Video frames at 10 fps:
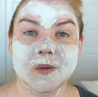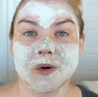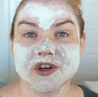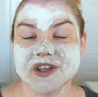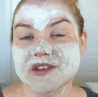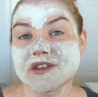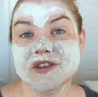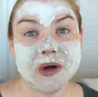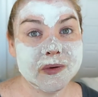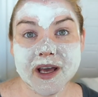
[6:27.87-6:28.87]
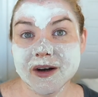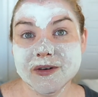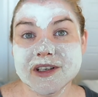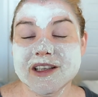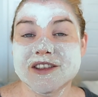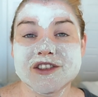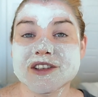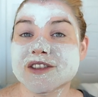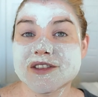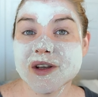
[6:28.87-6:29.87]
or just zone out is
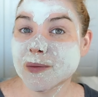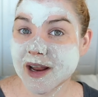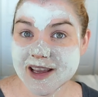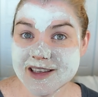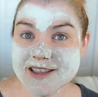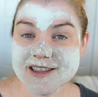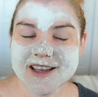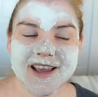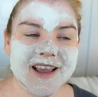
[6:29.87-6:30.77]
just so nice.